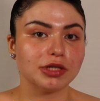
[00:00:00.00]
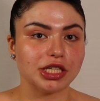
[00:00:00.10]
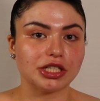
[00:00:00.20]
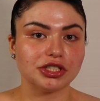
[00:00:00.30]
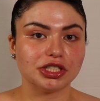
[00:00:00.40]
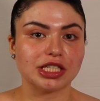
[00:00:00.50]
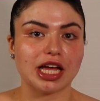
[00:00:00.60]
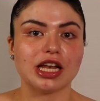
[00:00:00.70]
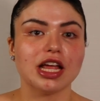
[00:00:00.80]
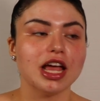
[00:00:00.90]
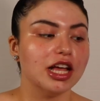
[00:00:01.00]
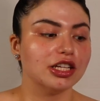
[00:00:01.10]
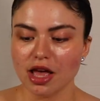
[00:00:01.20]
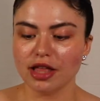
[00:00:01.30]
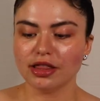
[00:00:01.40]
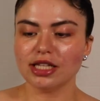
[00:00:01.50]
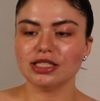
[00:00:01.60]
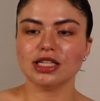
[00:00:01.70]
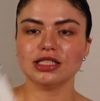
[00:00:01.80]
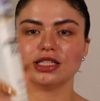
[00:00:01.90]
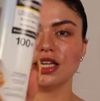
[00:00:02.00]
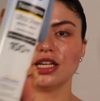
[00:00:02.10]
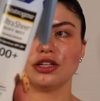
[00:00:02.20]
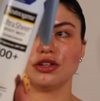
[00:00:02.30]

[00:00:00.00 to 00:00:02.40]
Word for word: to protect your skin. This is the